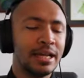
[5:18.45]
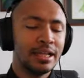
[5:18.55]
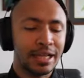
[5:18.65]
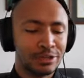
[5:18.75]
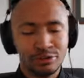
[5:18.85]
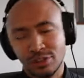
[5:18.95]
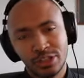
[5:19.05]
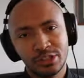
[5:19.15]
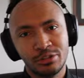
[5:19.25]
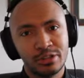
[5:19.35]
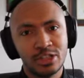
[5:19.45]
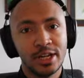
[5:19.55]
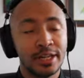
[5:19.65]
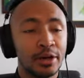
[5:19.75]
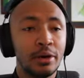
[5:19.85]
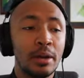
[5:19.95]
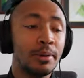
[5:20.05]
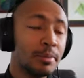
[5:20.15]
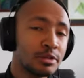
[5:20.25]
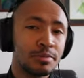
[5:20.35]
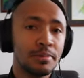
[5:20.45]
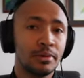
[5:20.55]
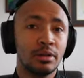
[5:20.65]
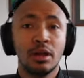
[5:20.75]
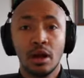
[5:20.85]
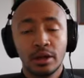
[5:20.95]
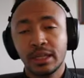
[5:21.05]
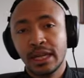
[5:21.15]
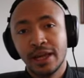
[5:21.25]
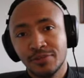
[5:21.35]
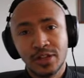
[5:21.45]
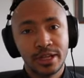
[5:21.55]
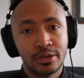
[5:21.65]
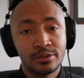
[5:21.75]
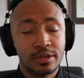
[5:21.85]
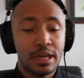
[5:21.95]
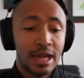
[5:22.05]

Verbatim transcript: Like you should just use a Shako. But most people aren't gonna have Shakos.